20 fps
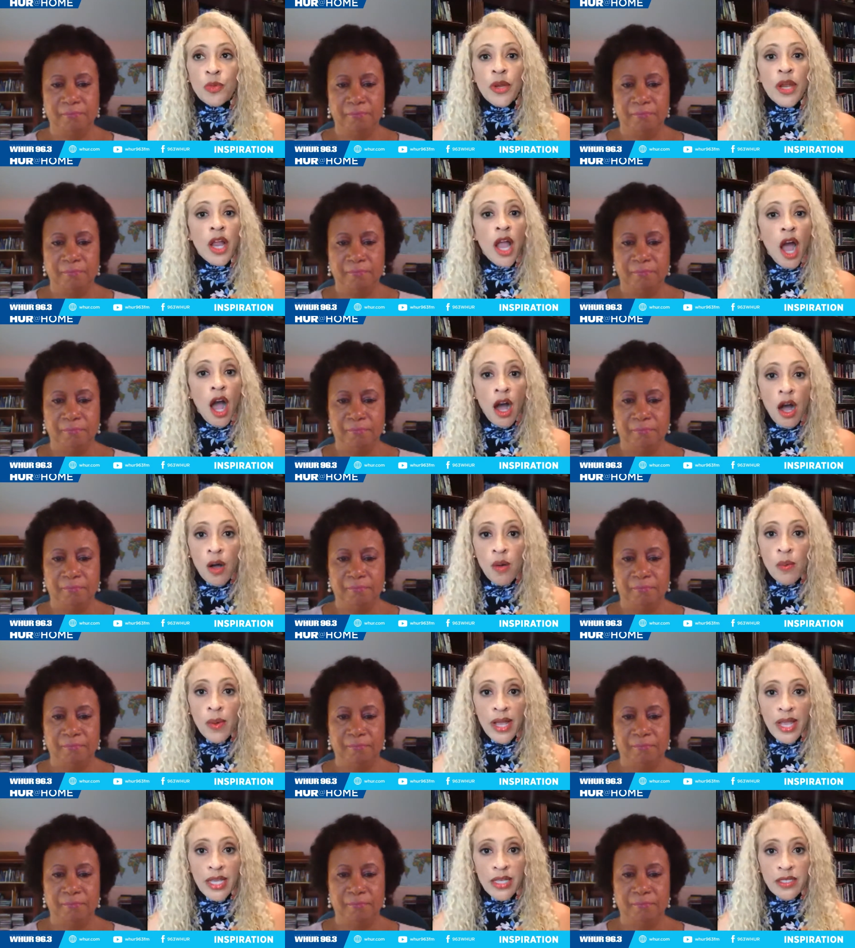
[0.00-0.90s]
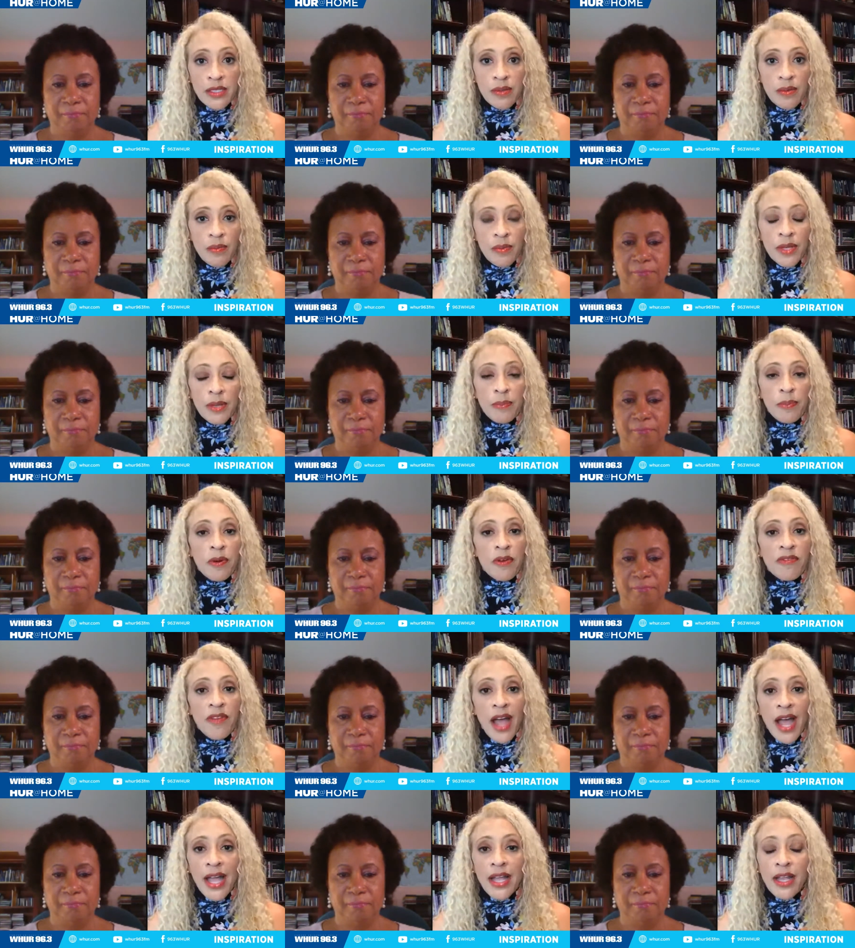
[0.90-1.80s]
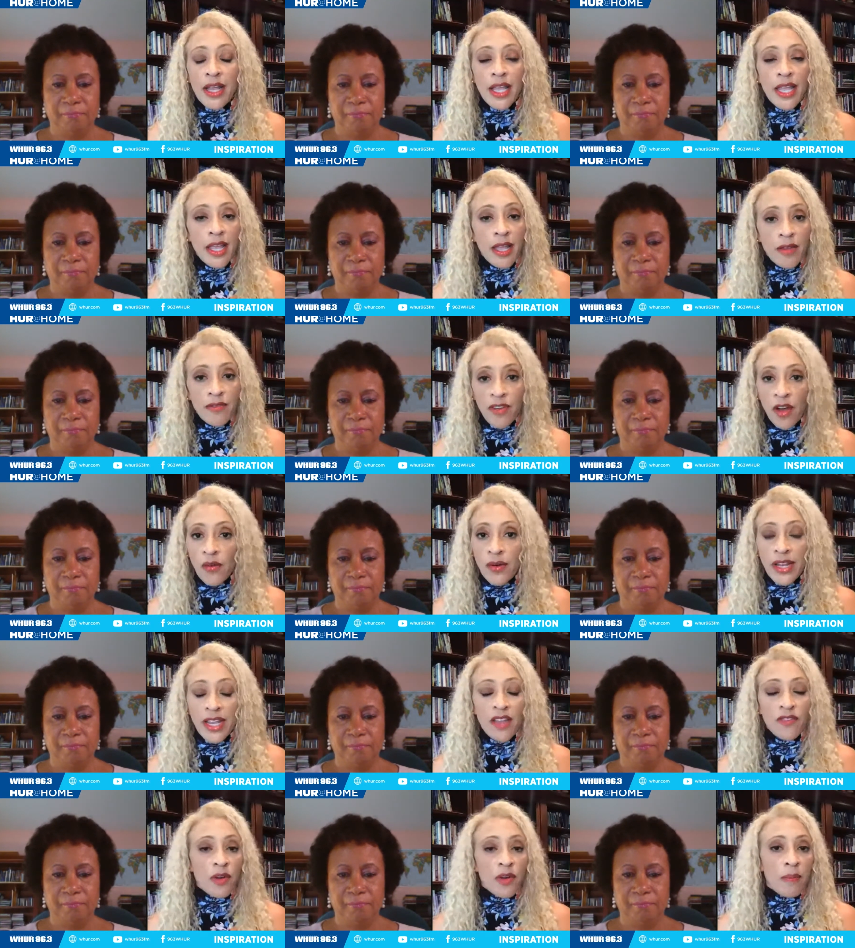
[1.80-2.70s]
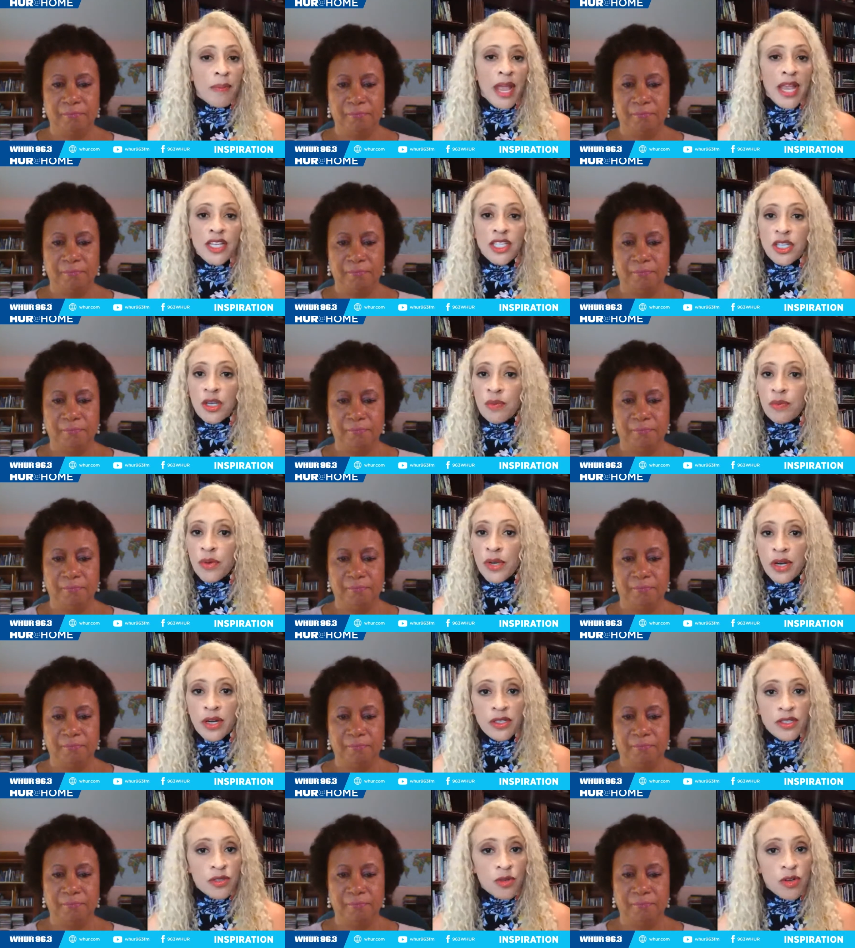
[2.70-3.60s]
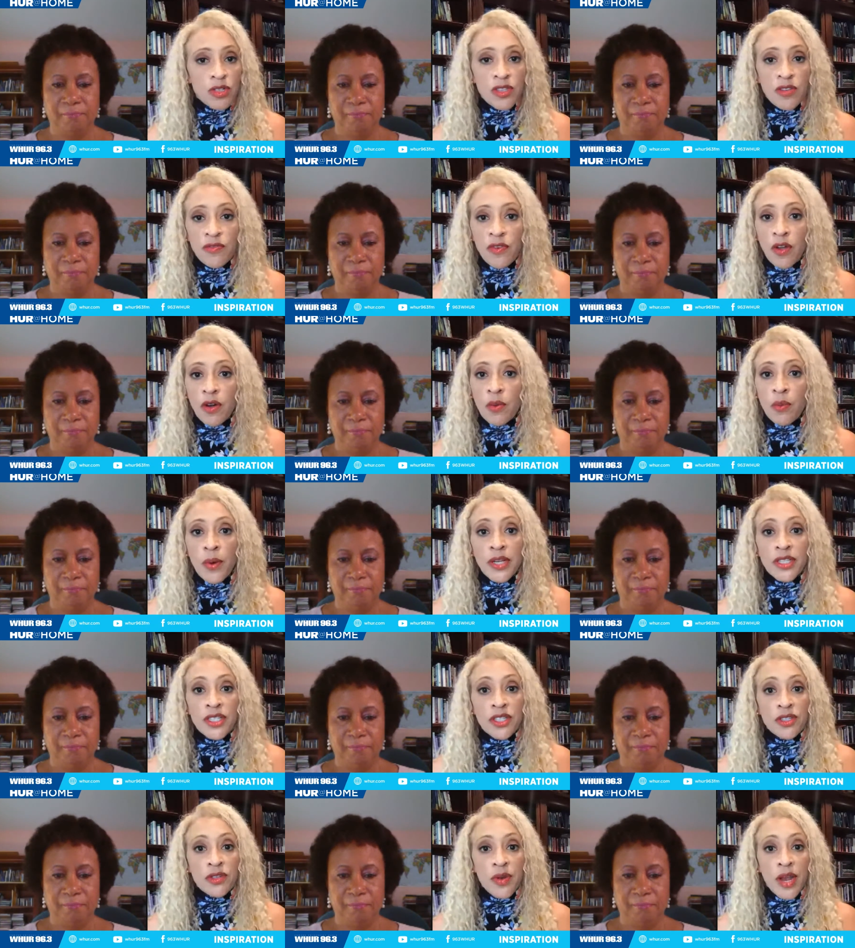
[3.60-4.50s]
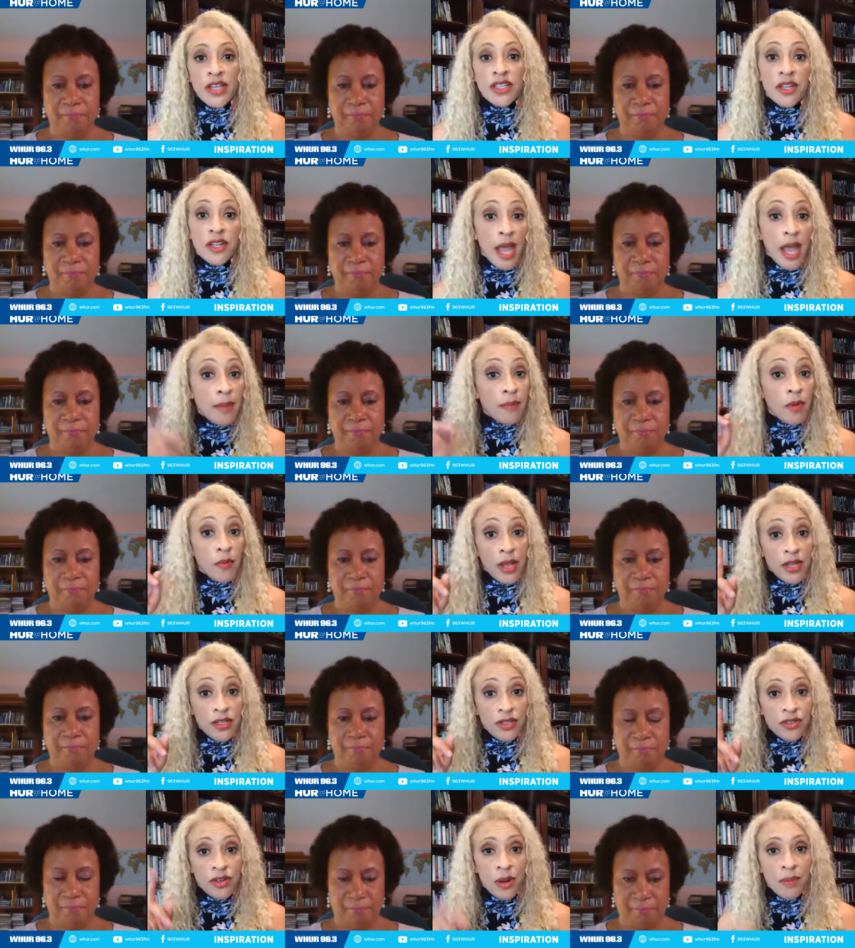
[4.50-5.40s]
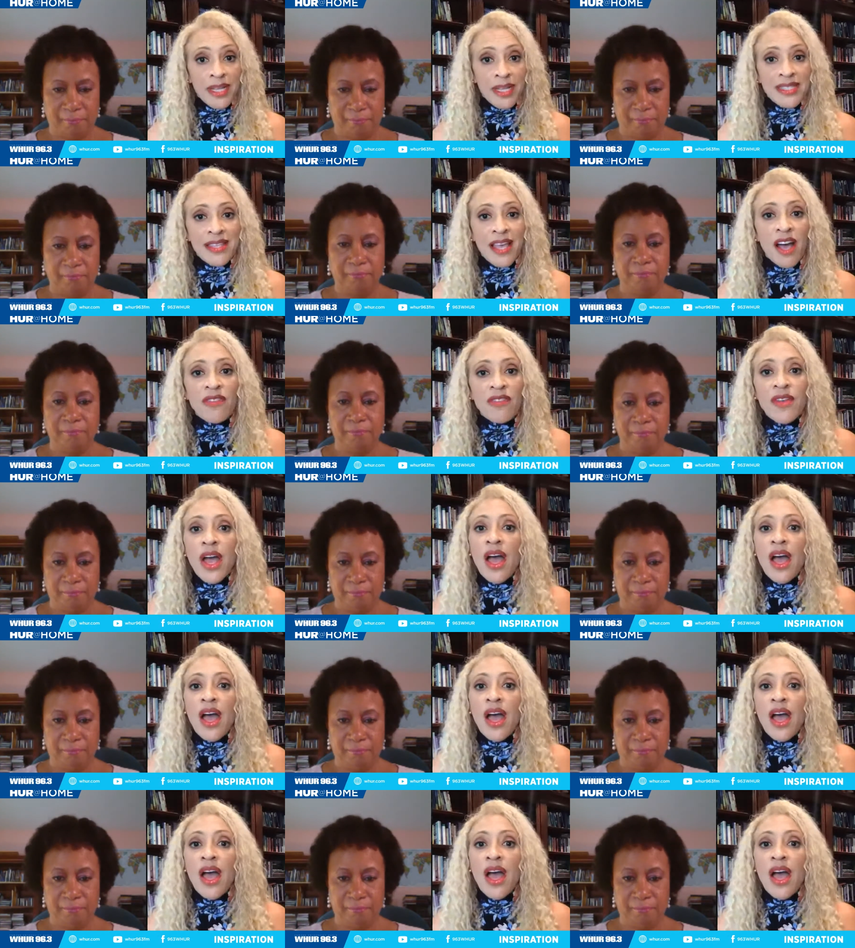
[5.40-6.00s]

Speaker 1: We always, we provide voting information. We're a source of voter registration. I'm a registrar myself.